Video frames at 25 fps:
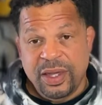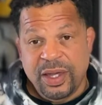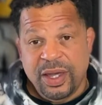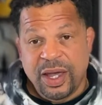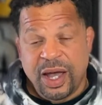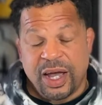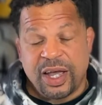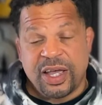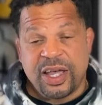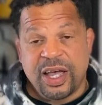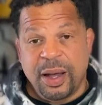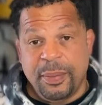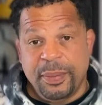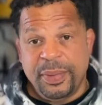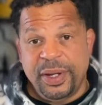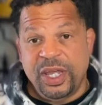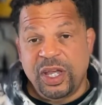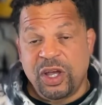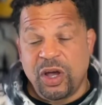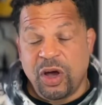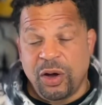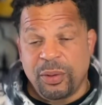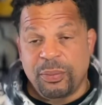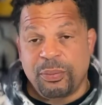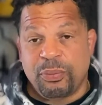A company
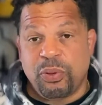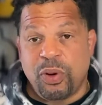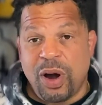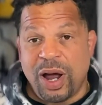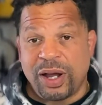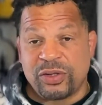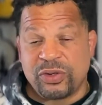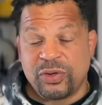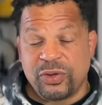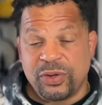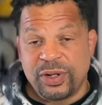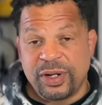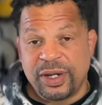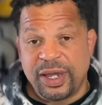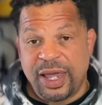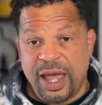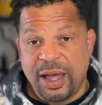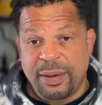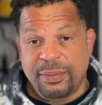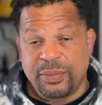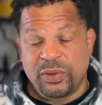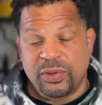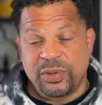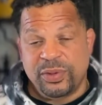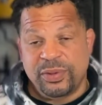called Procter &
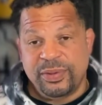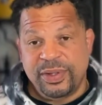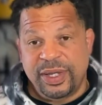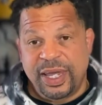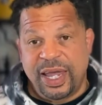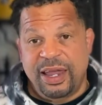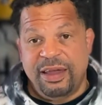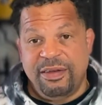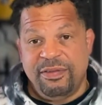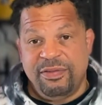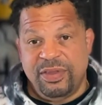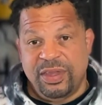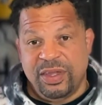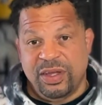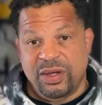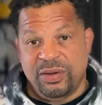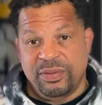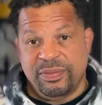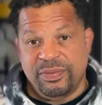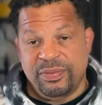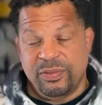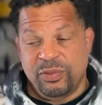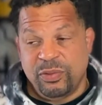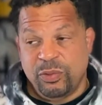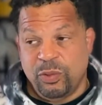Gamble gave
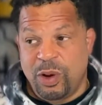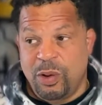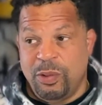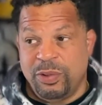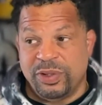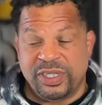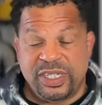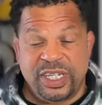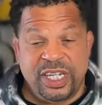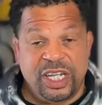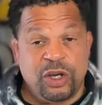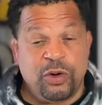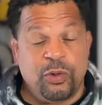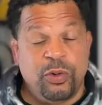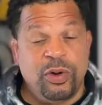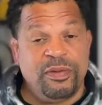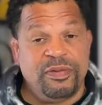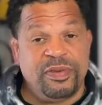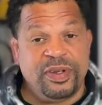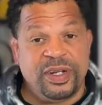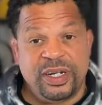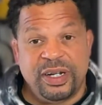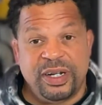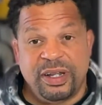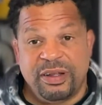them what was the
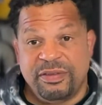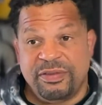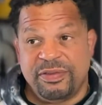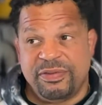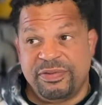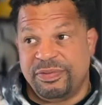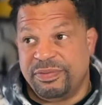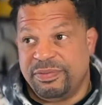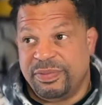equivalent of,